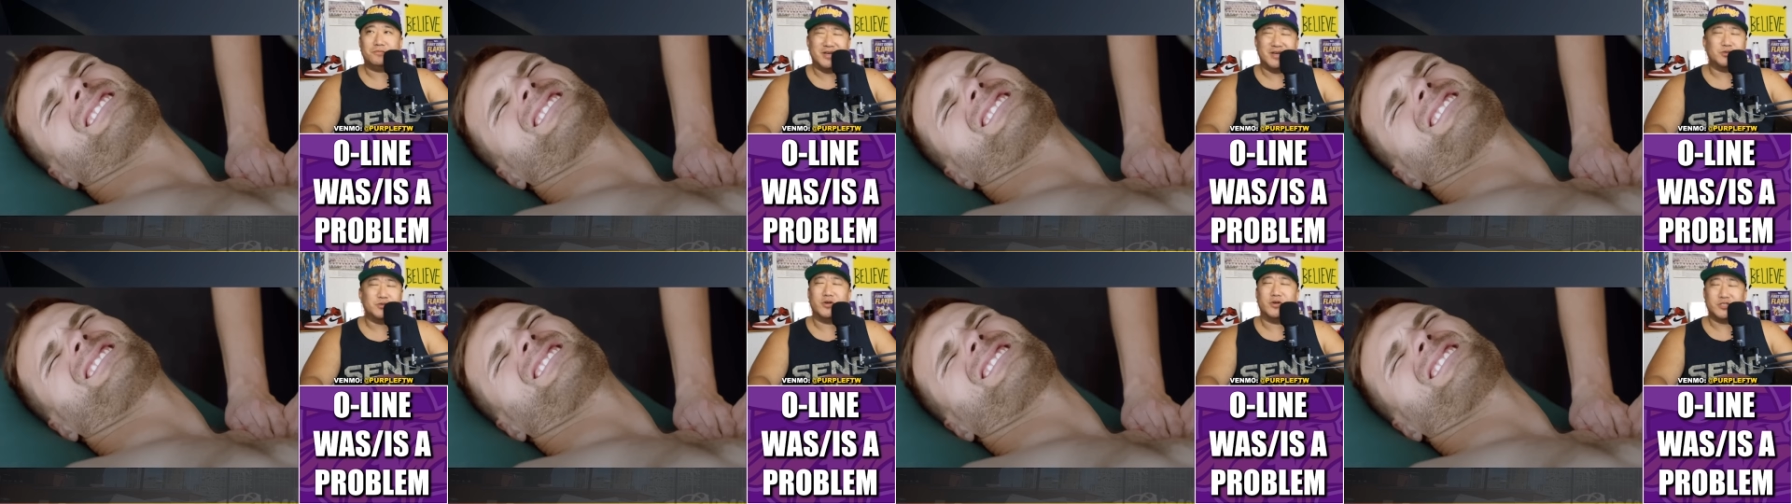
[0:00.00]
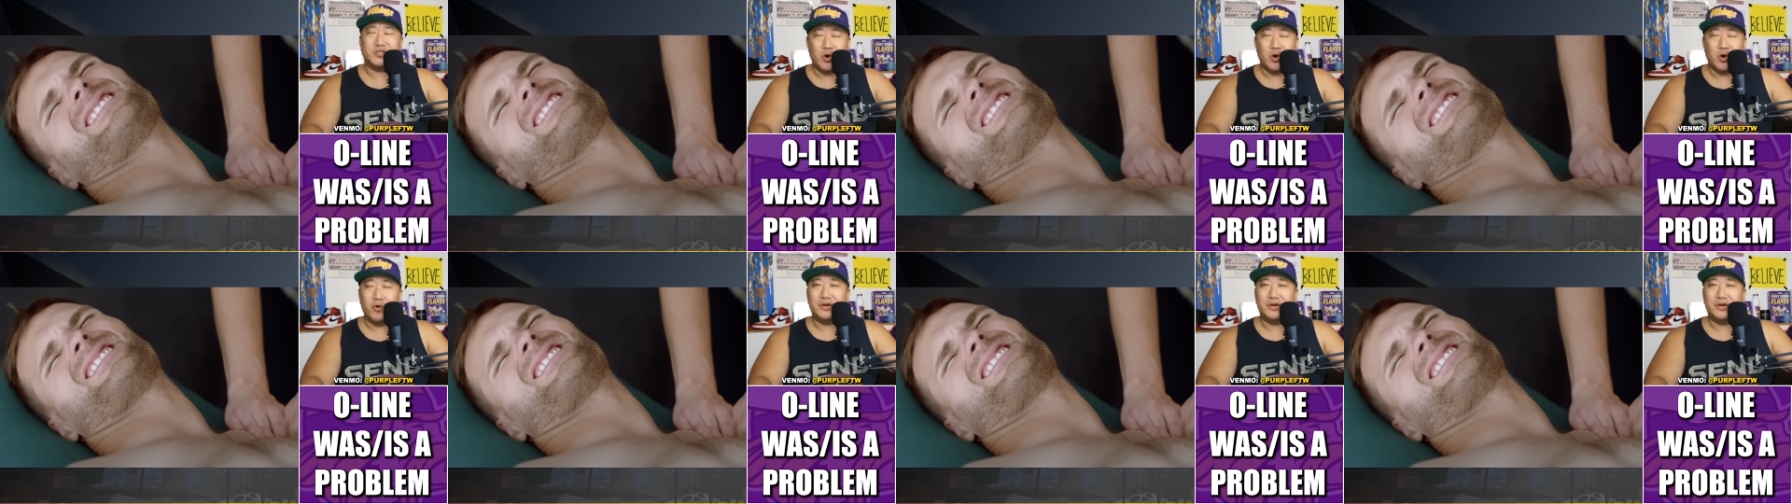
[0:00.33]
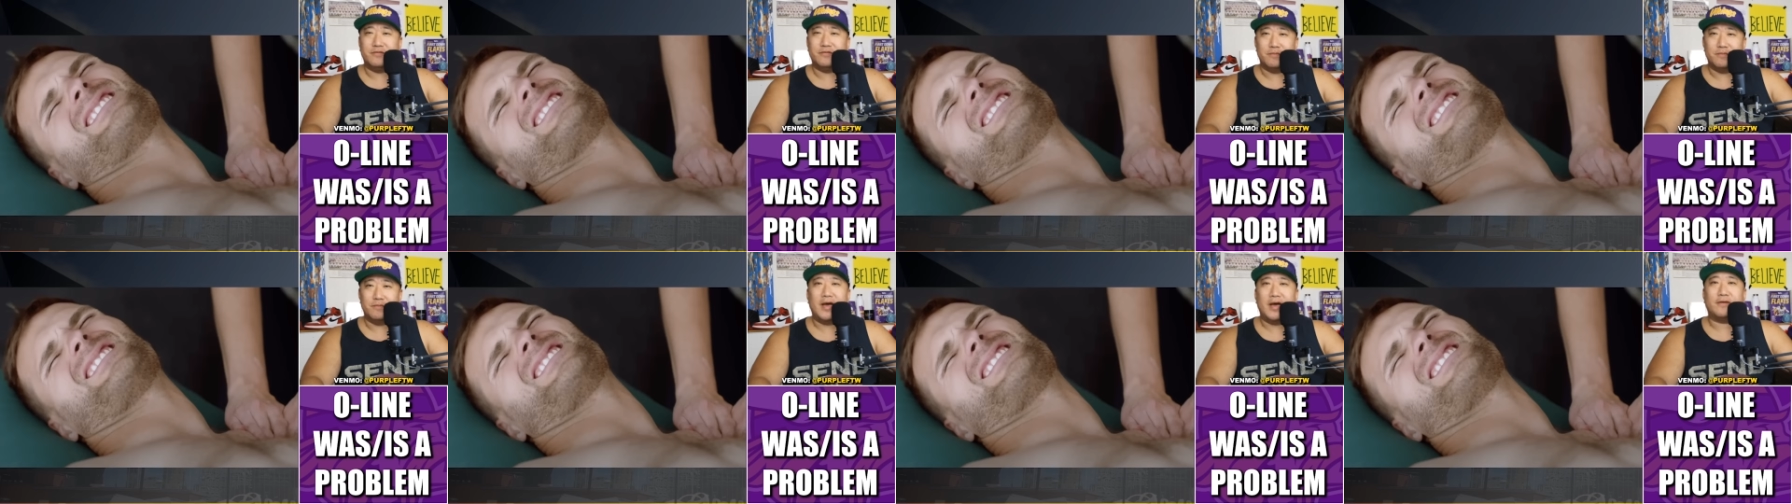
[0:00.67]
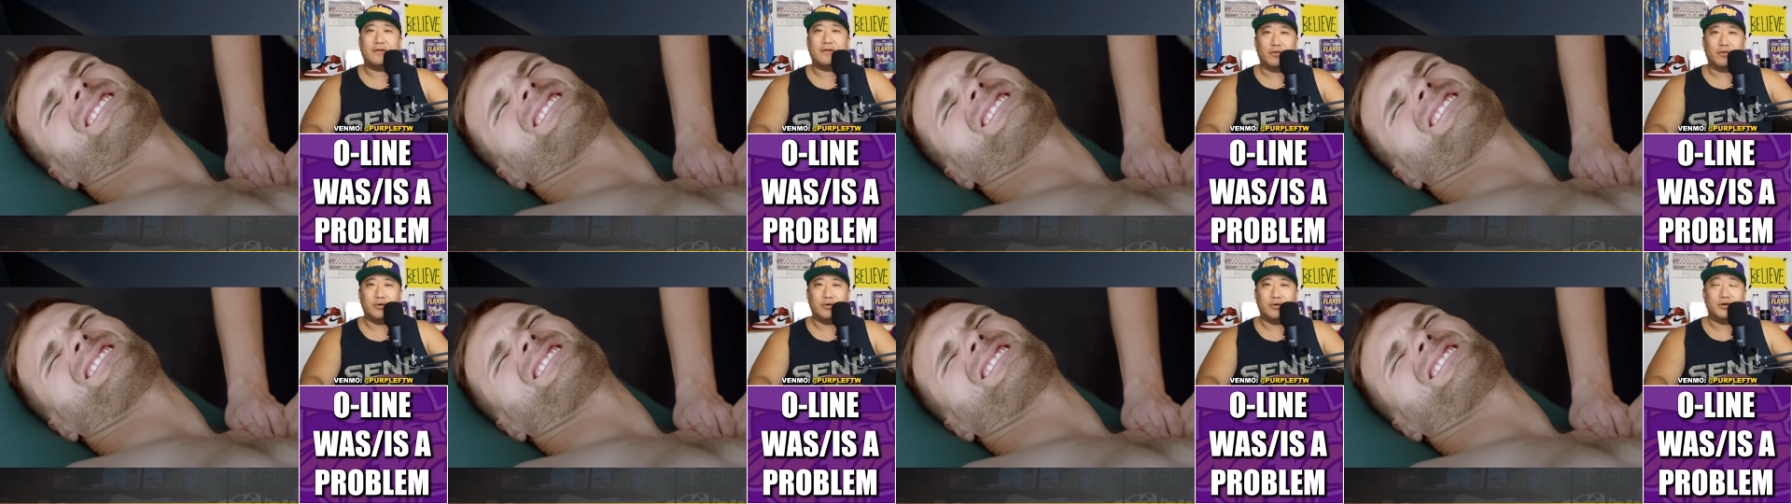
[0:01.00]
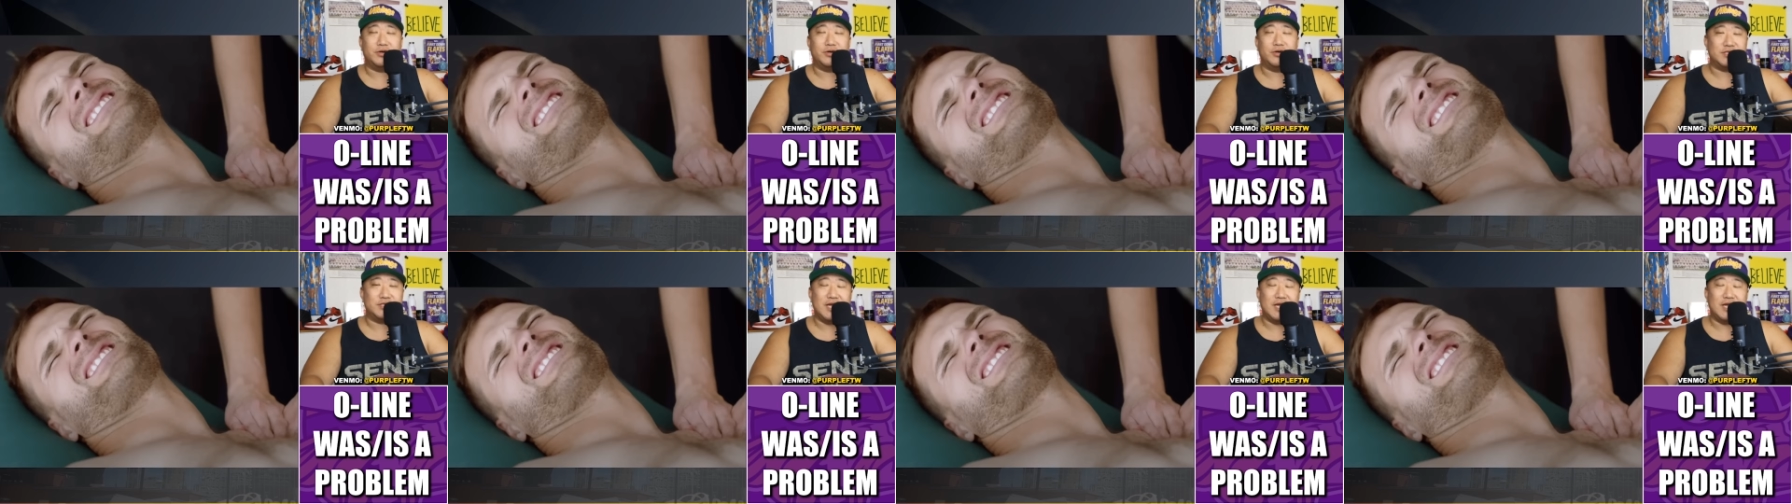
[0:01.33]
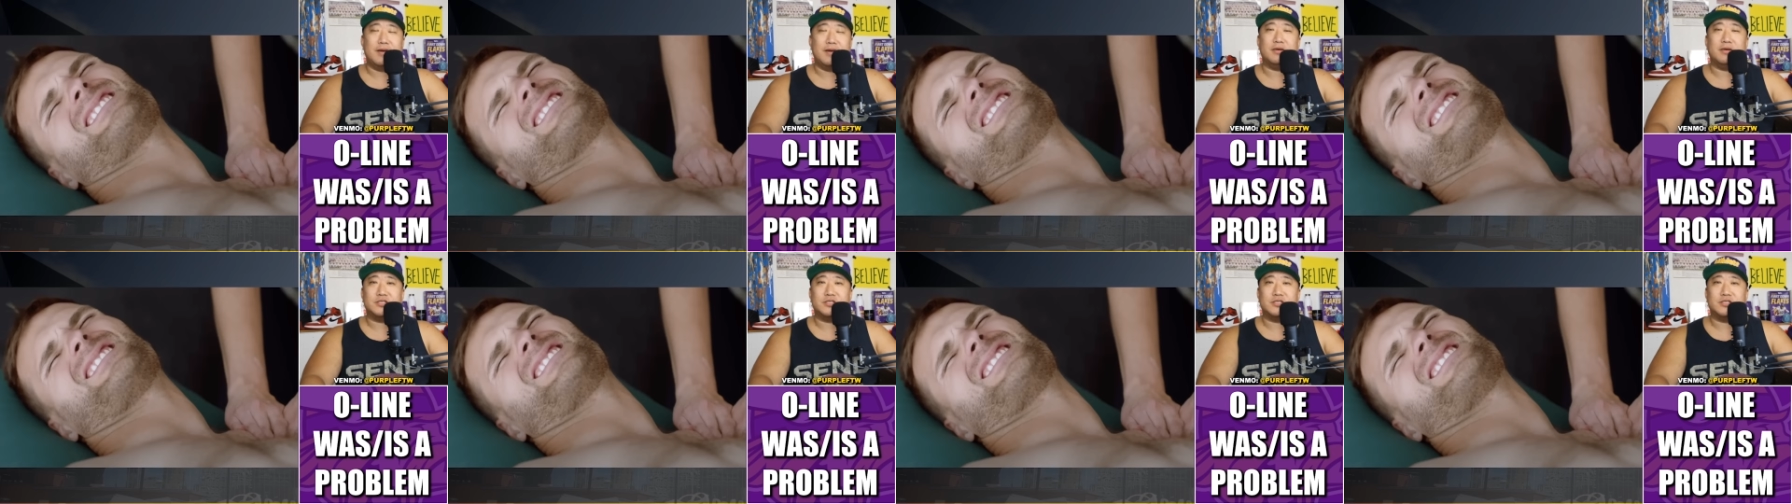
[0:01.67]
as well as going even back further to Sam,